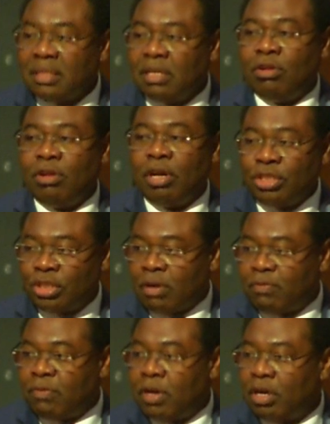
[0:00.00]
the launch
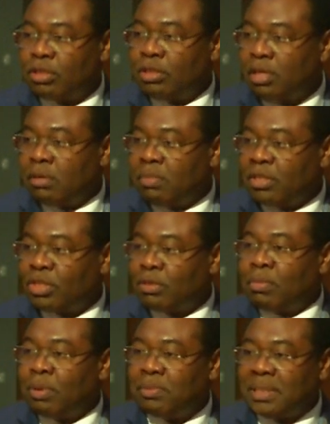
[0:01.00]
of autonomous
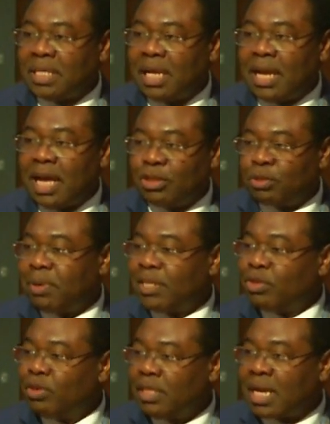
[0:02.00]
suborbital and
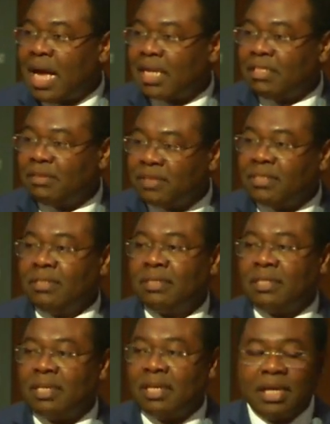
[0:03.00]
supersonic
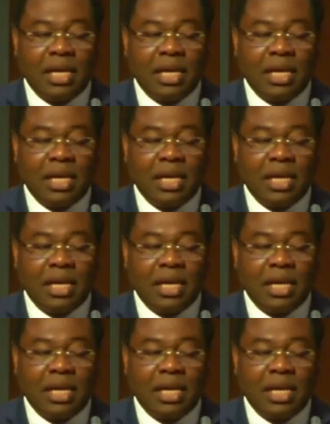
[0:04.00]
activities,